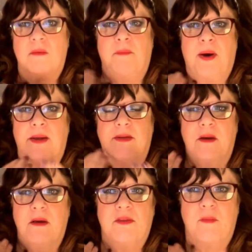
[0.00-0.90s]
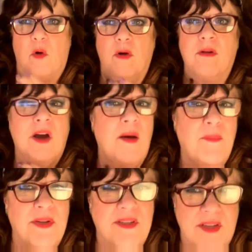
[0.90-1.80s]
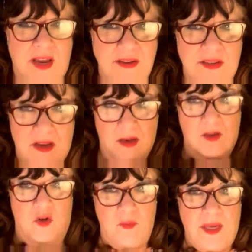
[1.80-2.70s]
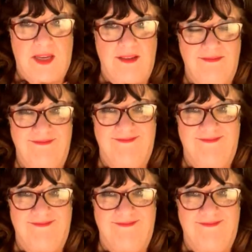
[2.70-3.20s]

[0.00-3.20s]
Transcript: But the moral compass says to me,